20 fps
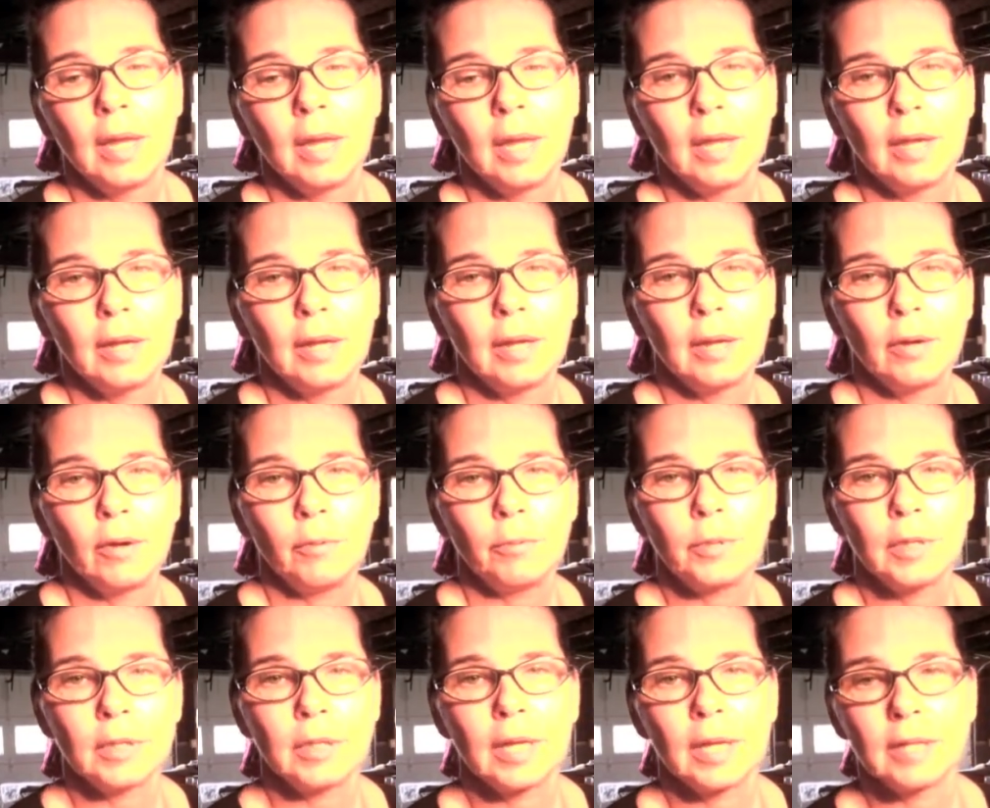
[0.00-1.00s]
And I hope
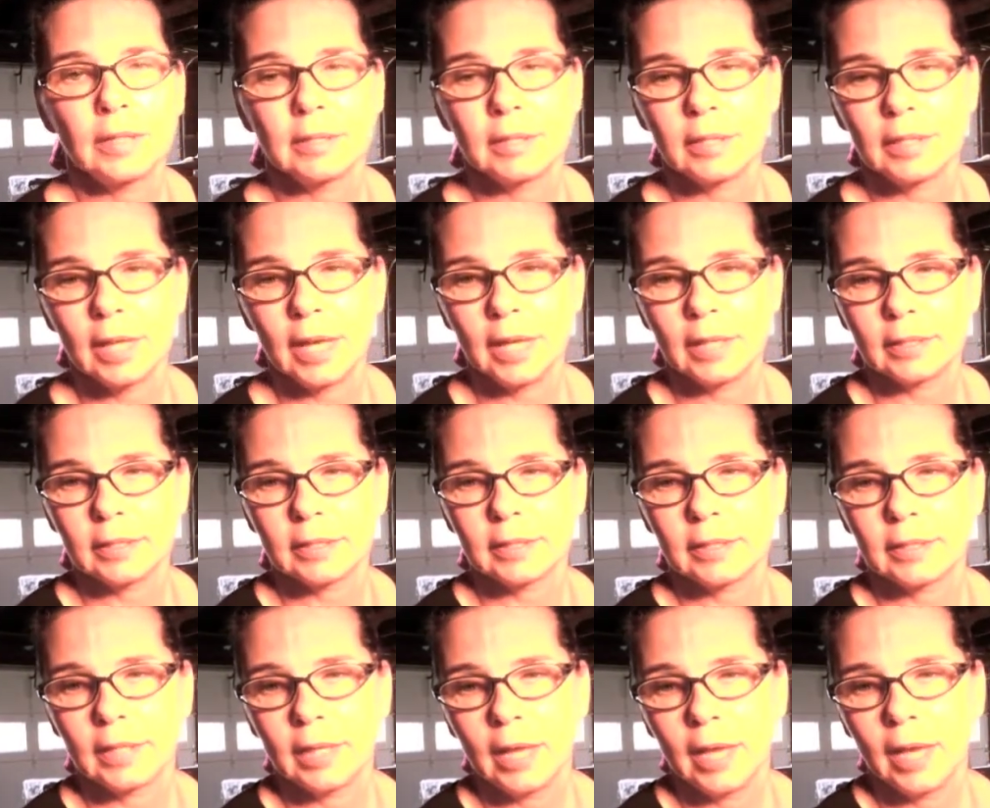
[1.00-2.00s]
that that is the case.
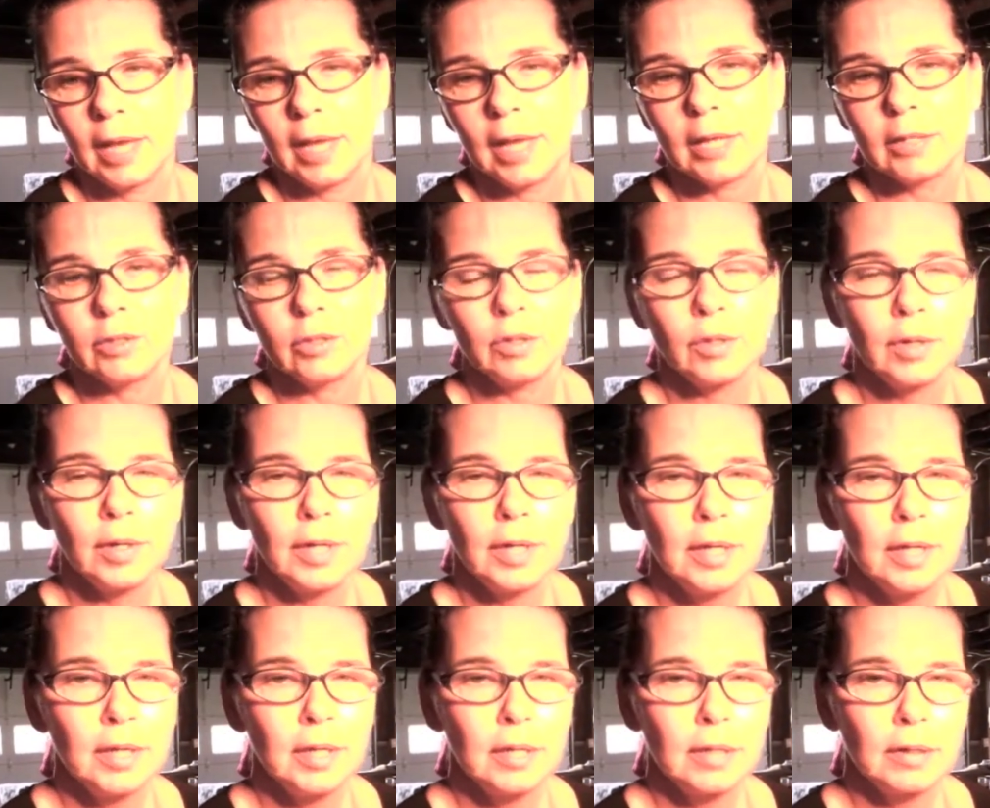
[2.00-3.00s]
Enjoy
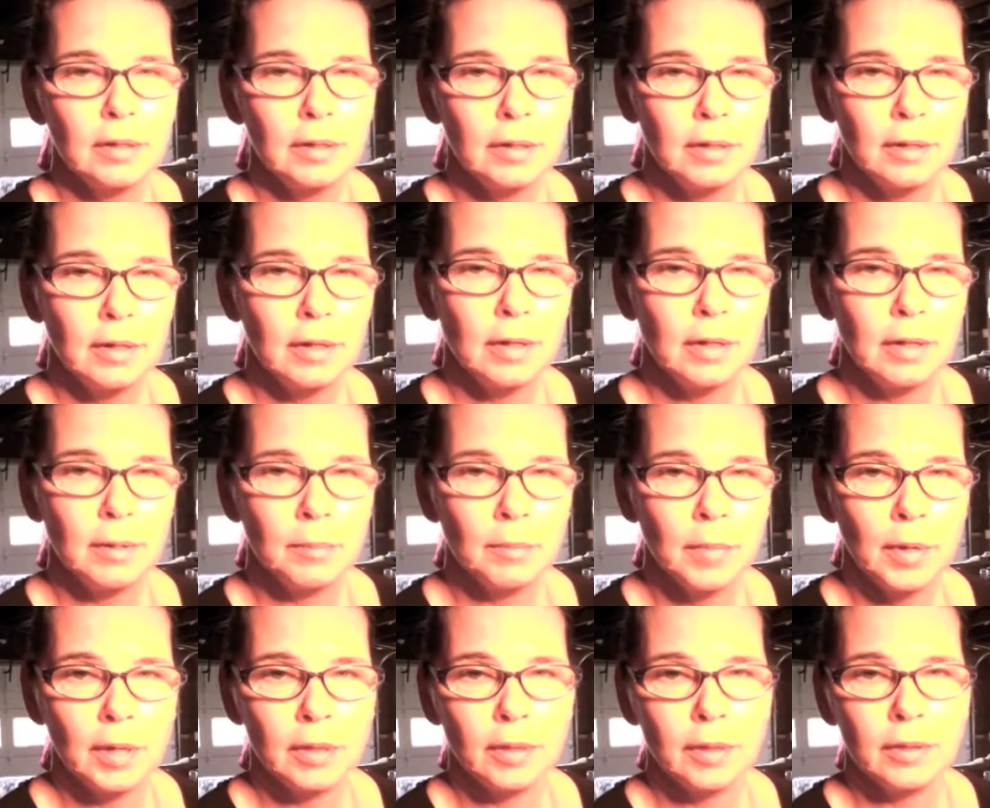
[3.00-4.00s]
your
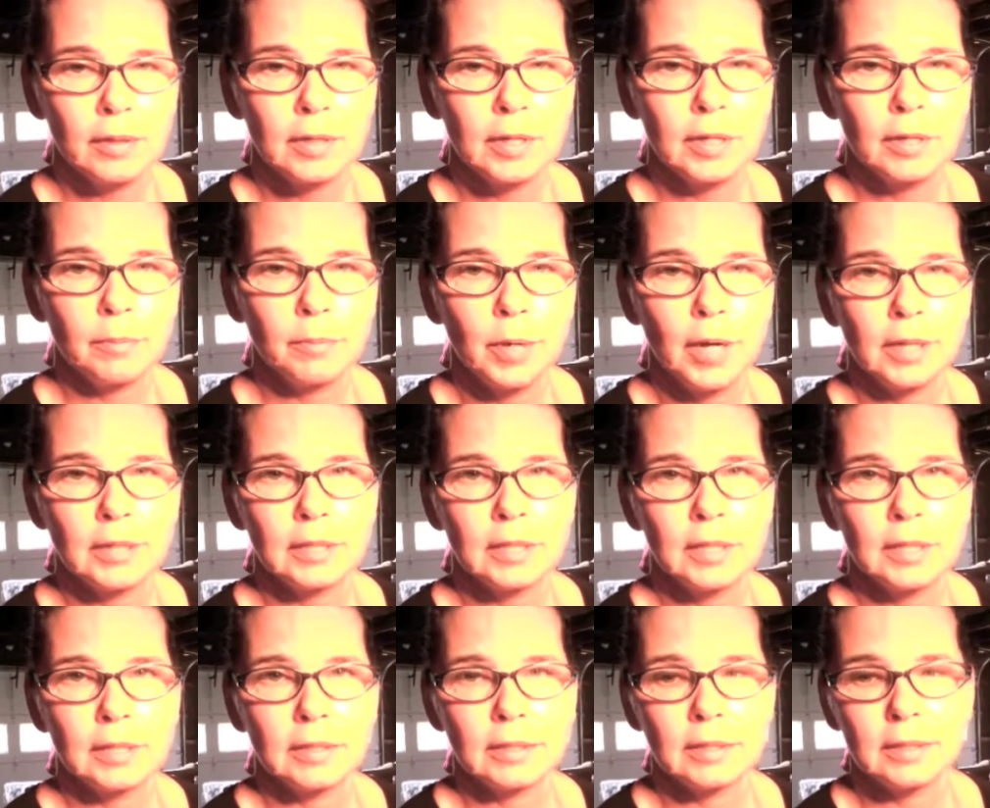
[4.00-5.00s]
month, dear
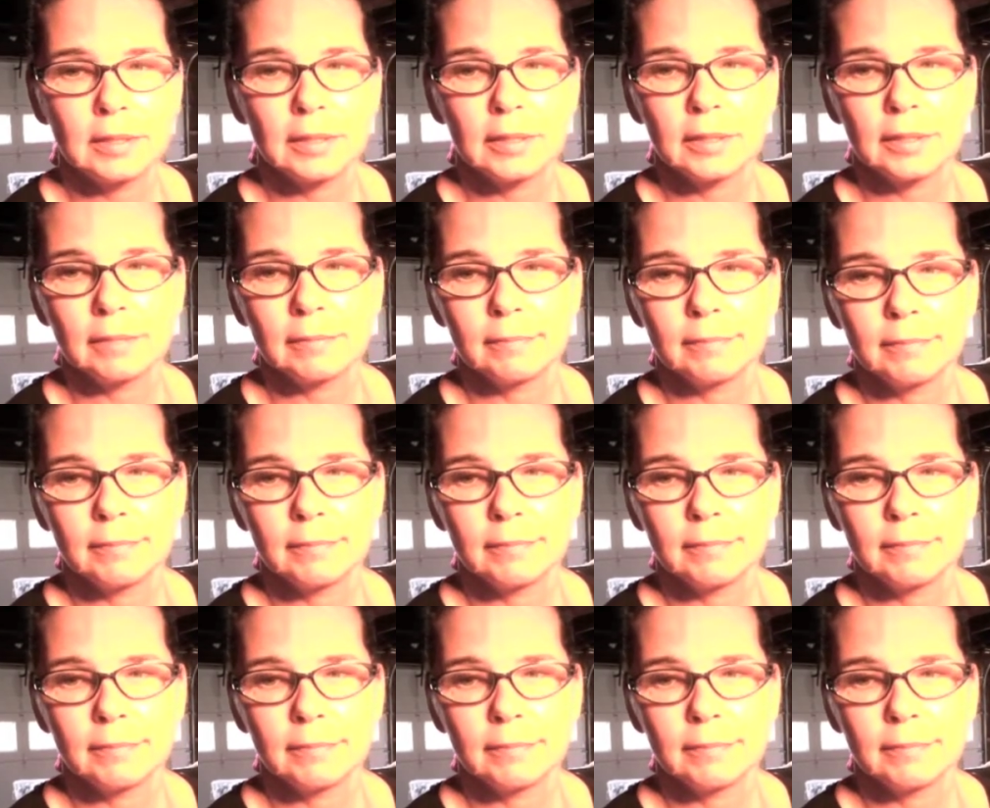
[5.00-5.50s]
Pisces.